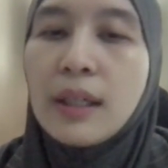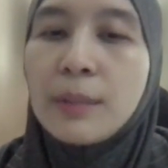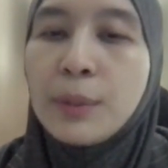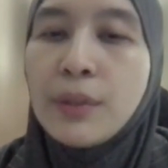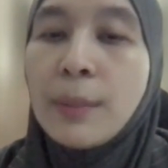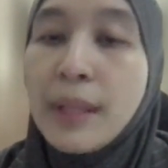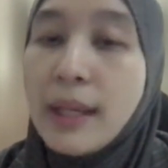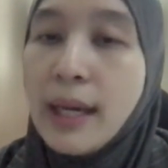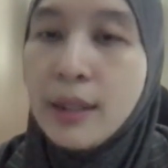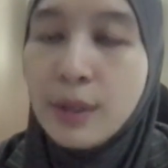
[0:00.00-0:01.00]

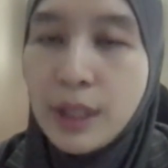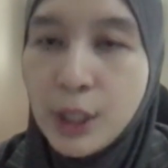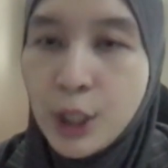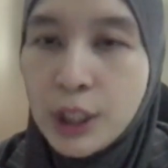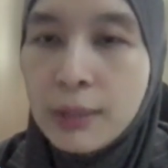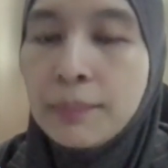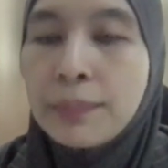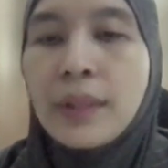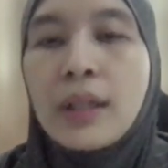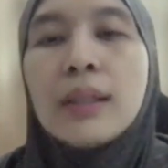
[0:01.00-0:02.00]
pre-Ramadan education
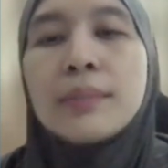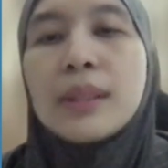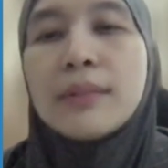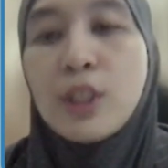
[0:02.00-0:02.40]
given